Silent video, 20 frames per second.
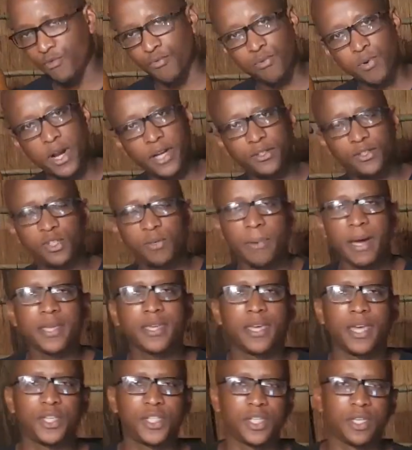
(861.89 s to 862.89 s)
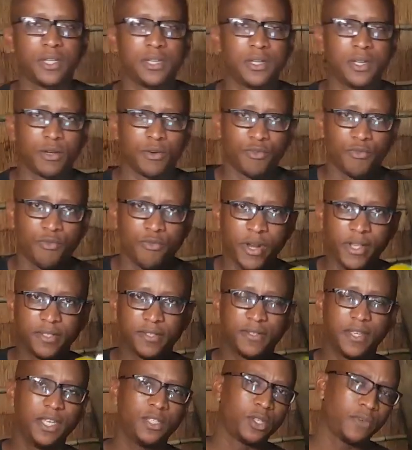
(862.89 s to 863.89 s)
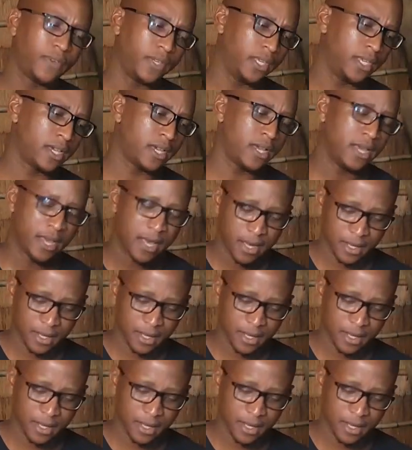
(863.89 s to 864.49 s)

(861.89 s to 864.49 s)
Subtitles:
run to my kitchen, rinse these over here,